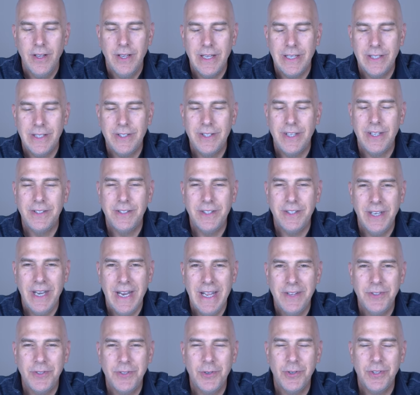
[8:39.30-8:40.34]
it's it's an
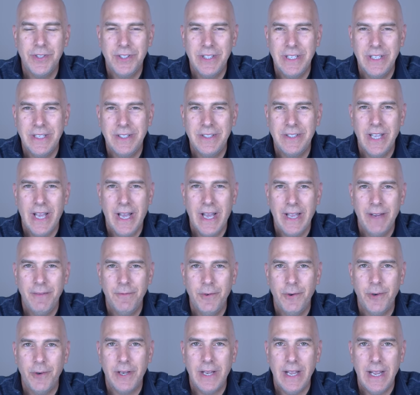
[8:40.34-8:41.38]
interesting time
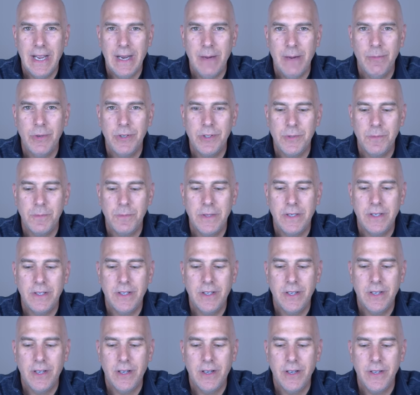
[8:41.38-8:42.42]
for cameras
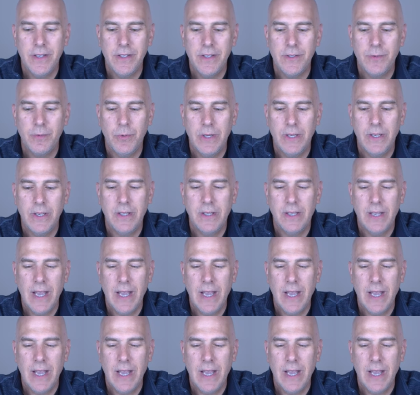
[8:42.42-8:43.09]
because we